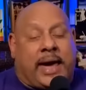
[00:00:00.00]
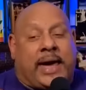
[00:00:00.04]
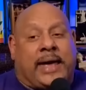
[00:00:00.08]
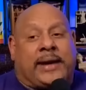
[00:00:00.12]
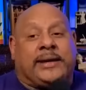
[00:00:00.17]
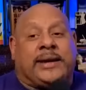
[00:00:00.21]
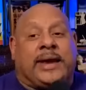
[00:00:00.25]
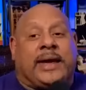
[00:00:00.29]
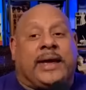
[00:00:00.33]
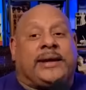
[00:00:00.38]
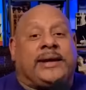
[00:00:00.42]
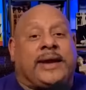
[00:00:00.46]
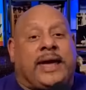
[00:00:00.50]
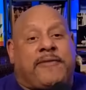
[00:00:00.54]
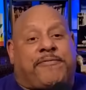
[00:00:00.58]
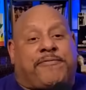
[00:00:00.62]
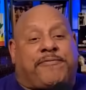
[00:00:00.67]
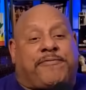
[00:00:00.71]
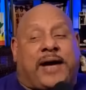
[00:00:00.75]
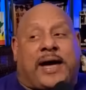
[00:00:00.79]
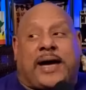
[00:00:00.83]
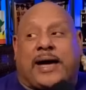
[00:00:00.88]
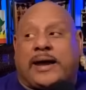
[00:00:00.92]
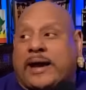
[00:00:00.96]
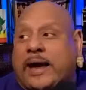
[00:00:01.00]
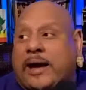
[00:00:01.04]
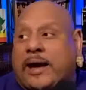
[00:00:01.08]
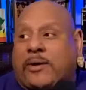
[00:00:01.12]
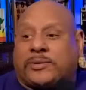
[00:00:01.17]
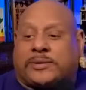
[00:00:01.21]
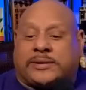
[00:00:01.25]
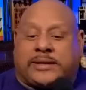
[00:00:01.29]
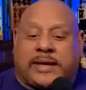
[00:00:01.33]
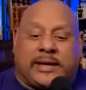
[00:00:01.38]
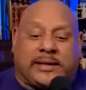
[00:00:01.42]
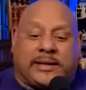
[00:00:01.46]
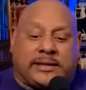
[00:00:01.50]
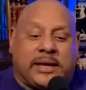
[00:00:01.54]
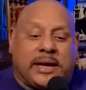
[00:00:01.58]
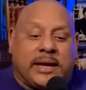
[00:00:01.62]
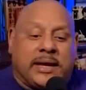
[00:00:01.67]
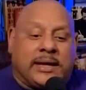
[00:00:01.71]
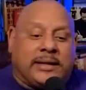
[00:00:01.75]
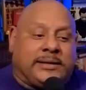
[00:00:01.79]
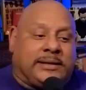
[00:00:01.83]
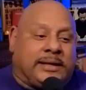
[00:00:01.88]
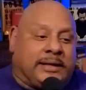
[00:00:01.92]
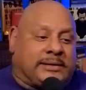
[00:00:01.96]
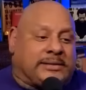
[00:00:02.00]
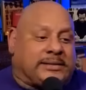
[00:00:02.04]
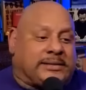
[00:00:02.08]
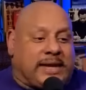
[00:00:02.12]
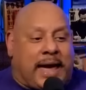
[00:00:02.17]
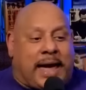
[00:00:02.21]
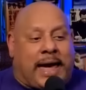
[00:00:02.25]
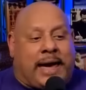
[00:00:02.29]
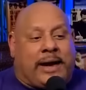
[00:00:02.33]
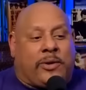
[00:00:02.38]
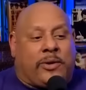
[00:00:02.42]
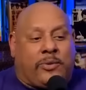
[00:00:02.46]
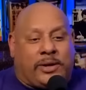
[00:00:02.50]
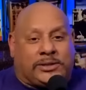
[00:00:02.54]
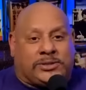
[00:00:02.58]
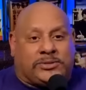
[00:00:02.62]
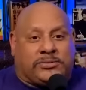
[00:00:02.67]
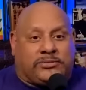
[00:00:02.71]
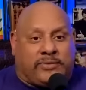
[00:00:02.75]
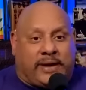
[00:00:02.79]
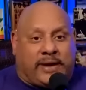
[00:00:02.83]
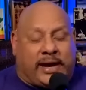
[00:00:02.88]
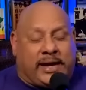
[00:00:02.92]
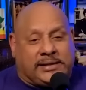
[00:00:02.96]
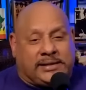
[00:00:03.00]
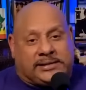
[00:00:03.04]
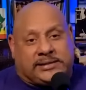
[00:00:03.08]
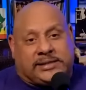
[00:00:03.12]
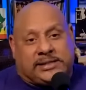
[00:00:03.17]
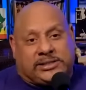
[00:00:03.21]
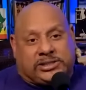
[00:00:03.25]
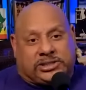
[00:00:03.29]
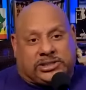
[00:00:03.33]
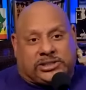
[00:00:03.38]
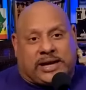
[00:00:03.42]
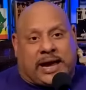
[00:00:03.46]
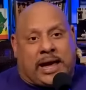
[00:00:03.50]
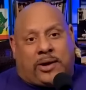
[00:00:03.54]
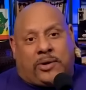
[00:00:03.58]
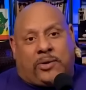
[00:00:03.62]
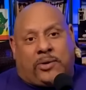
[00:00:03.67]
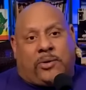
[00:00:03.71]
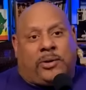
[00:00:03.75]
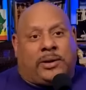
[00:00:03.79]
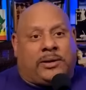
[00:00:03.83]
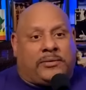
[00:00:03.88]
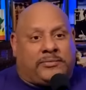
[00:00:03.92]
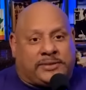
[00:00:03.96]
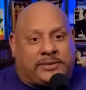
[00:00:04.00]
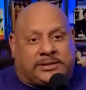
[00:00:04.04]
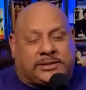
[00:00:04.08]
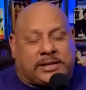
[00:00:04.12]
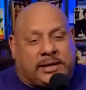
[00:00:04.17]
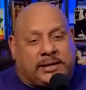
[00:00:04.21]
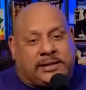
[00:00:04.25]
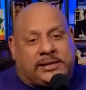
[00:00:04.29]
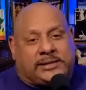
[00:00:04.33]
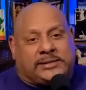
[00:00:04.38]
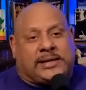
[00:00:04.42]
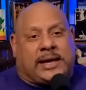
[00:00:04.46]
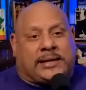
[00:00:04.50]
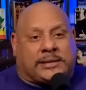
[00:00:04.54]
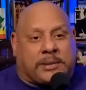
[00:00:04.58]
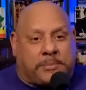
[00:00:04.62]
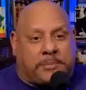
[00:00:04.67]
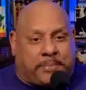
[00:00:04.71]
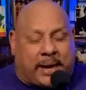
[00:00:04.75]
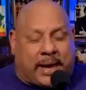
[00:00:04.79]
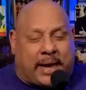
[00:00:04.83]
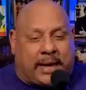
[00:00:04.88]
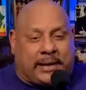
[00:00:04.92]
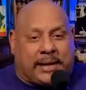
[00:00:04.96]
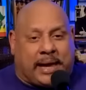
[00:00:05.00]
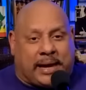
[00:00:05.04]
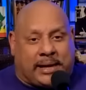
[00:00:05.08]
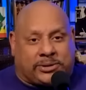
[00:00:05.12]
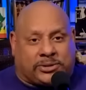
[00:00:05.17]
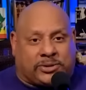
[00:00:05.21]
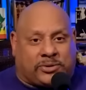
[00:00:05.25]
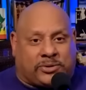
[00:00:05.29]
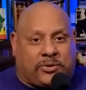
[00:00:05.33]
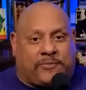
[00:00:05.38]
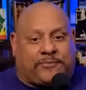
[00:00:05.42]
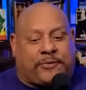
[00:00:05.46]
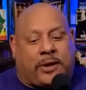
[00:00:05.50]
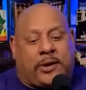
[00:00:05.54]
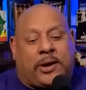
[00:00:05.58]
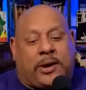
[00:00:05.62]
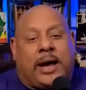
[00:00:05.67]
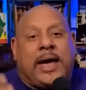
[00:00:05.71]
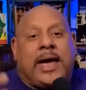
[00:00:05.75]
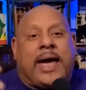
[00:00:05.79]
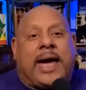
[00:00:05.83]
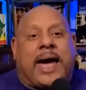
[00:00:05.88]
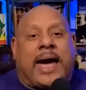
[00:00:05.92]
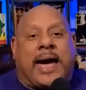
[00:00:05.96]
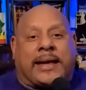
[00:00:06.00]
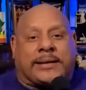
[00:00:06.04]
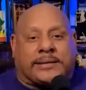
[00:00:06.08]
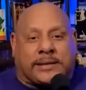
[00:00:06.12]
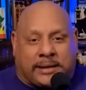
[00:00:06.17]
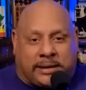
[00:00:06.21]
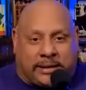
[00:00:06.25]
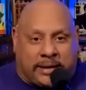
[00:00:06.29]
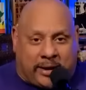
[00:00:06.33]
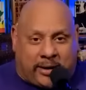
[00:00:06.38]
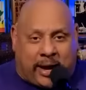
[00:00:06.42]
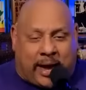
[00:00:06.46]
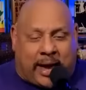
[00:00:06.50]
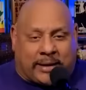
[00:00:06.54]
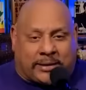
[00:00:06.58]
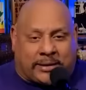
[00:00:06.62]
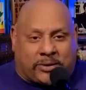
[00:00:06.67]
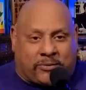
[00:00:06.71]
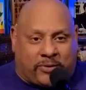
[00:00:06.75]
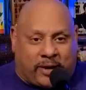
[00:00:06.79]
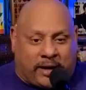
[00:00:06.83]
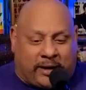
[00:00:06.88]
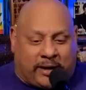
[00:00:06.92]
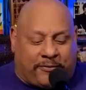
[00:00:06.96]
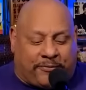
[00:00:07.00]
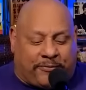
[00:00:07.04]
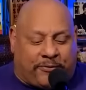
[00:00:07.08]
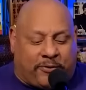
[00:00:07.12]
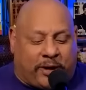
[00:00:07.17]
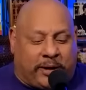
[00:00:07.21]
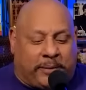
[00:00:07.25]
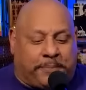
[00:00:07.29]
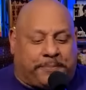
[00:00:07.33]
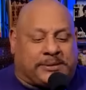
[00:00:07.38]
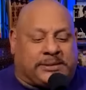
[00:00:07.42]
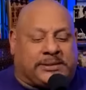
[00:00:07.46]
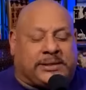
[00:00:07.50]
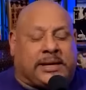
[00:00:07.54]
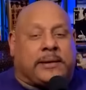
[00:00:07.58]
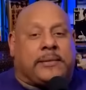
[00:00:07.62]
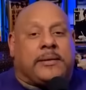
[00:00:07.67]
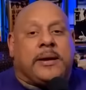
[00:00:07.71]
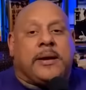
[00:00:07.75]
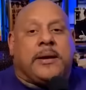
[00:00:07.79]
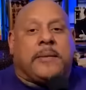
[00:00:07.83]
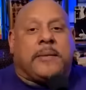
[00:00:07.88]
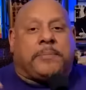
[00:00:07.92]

And then they find out that this guy who has raised this child all of a sudden is not the biological father at the at the rate of 40%.